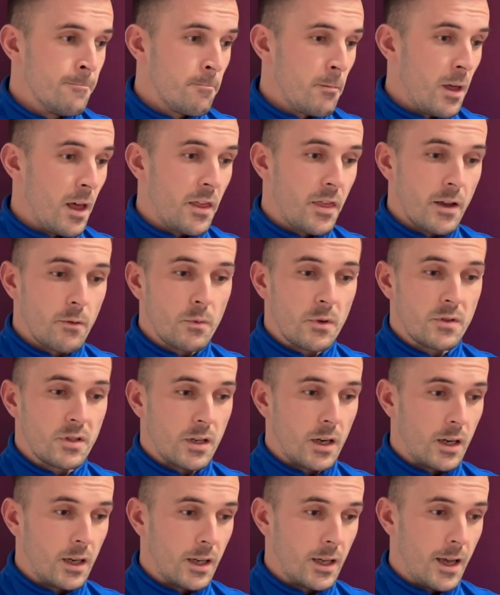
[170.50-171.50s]
I think we've
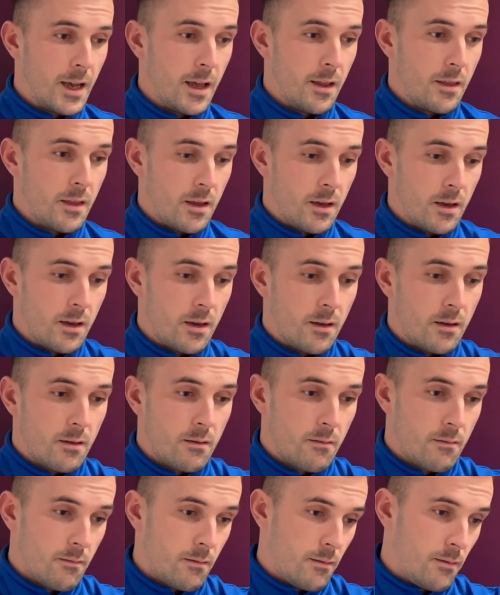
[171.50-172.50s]
certainly hit the,
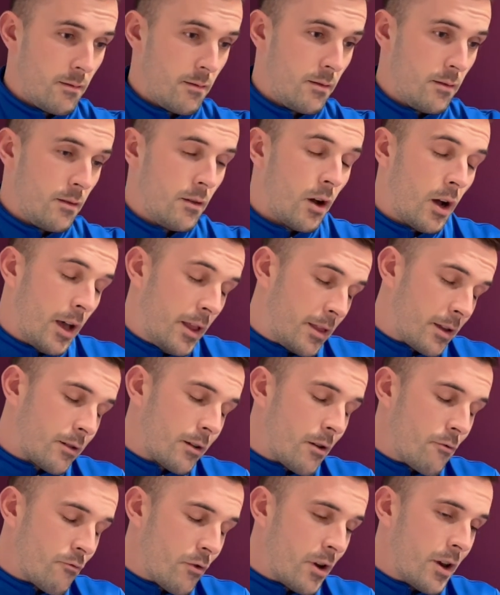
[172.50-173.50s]
not hit the
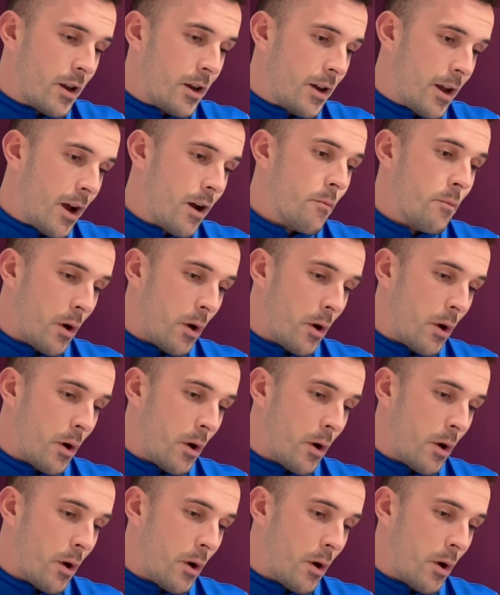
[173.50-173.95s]
ground running now,